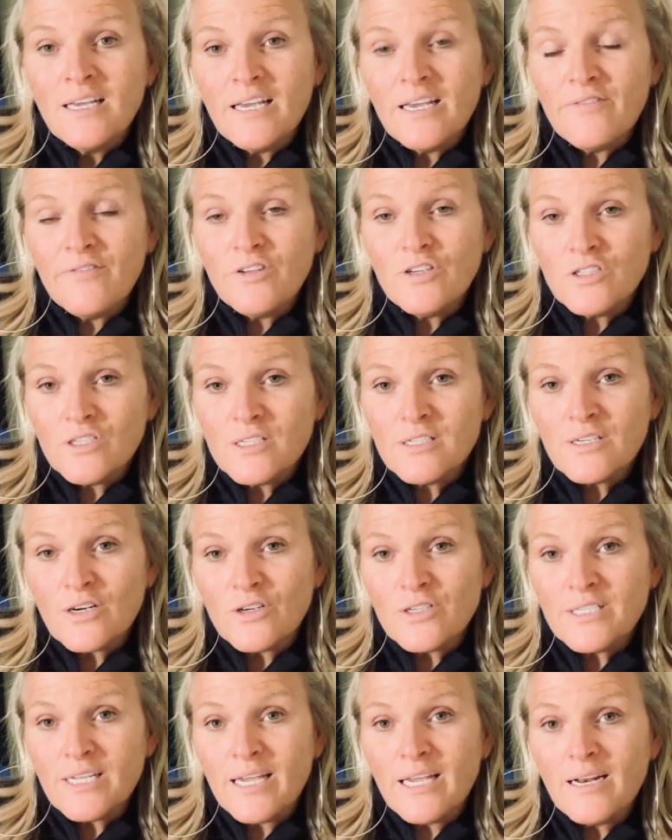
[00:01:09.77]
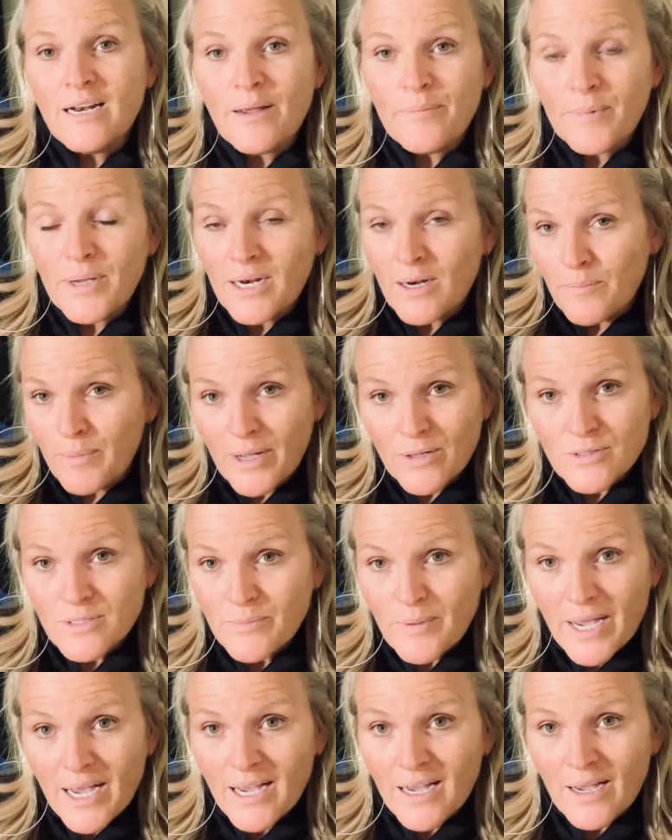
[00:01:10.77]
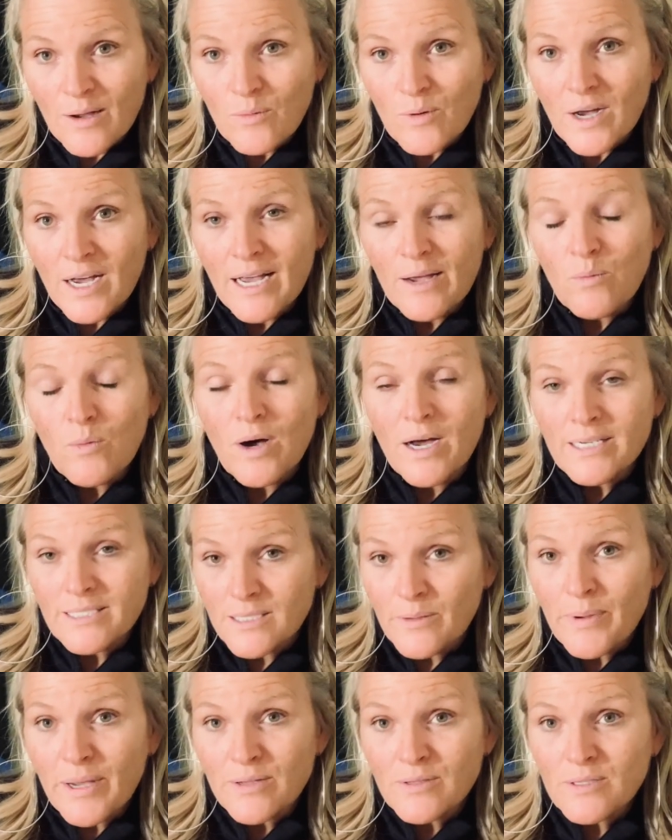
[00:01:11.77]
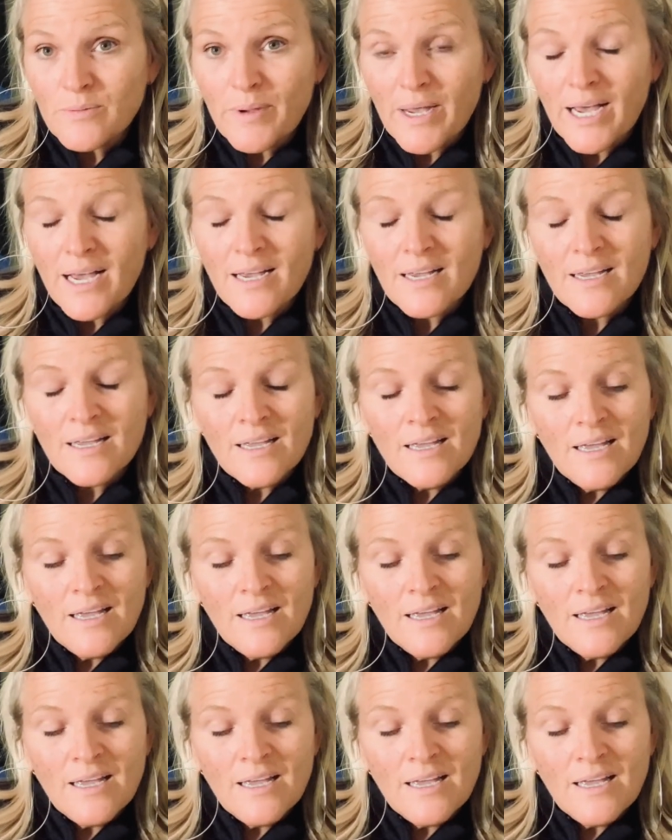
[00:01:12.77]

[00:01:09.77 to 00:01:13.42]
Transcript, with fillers: if you just start saying, I'm going to bounce back, I, I want to bounce back.